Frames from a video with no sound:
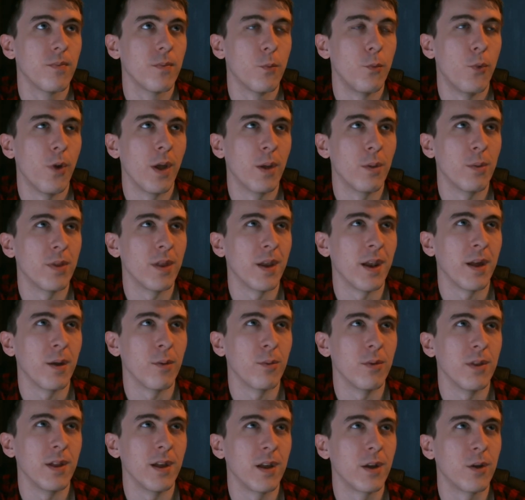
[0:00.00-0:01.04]
rounded
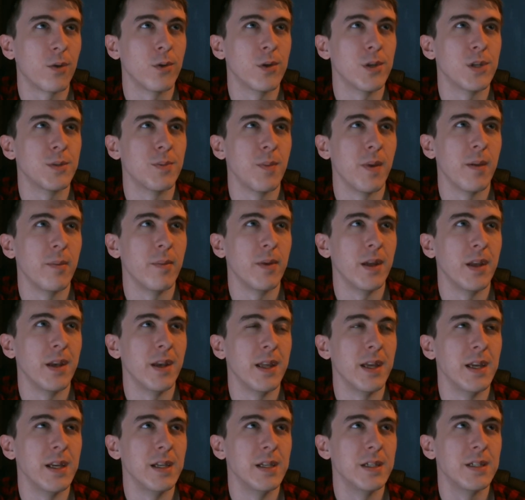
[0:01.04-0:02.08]
out licorice, maybe
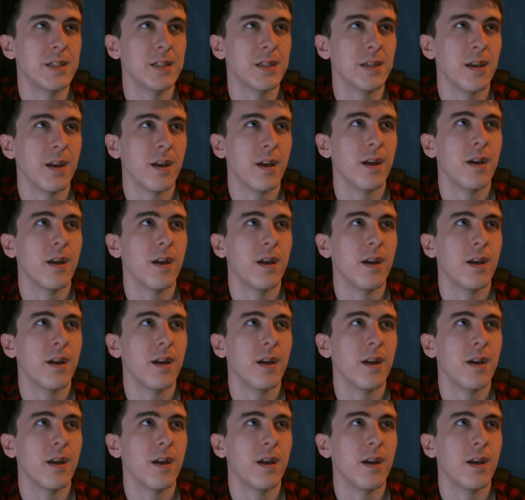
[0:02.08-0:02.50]
anise,